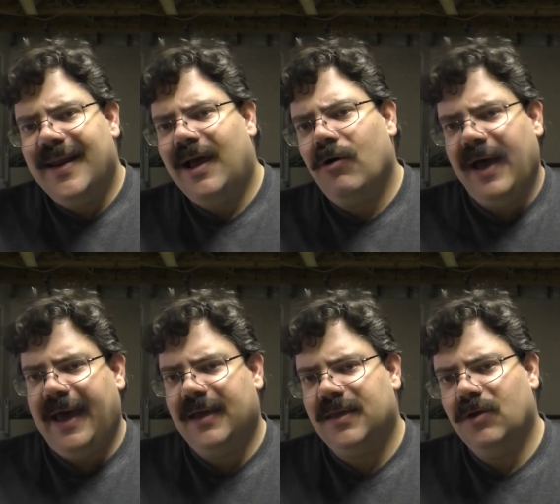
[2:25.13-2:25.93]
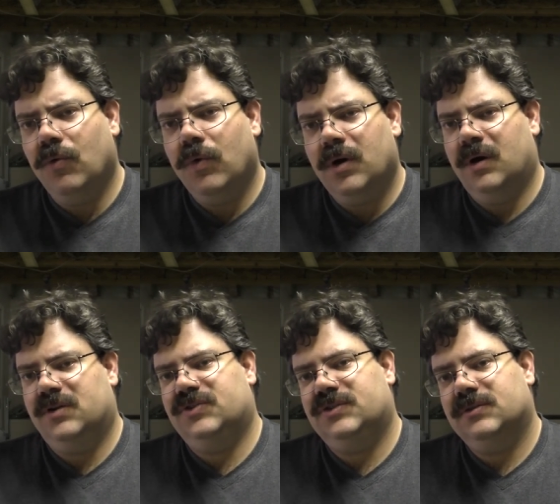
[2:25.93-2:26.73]
how hacking
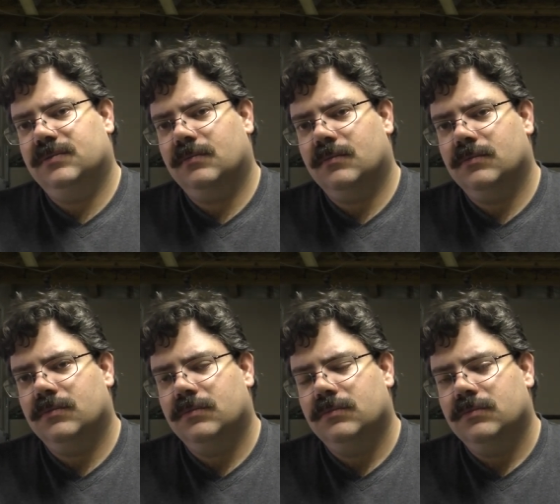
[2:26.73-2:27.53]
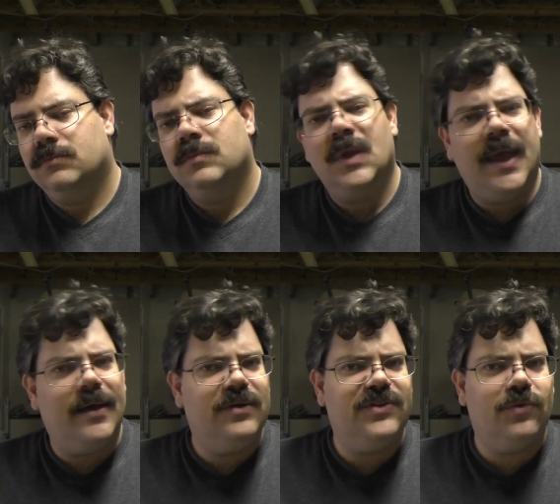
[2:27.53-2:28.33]
works,
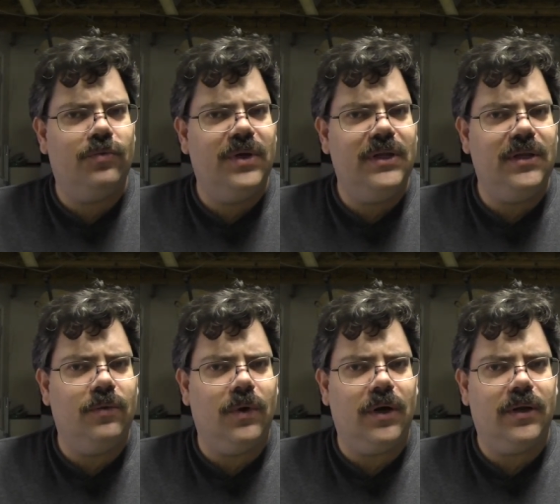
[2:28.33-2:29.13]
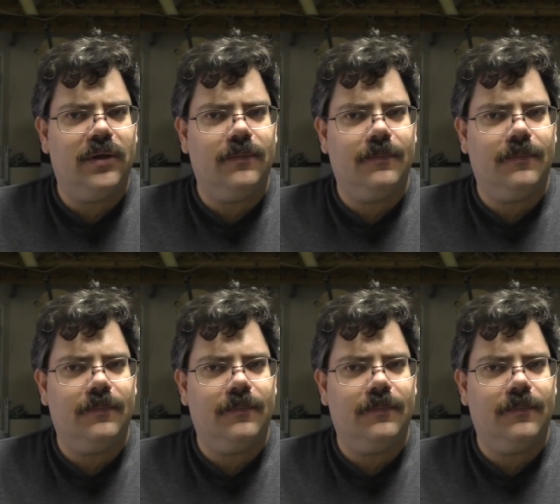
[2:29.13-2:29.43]
how does it really work?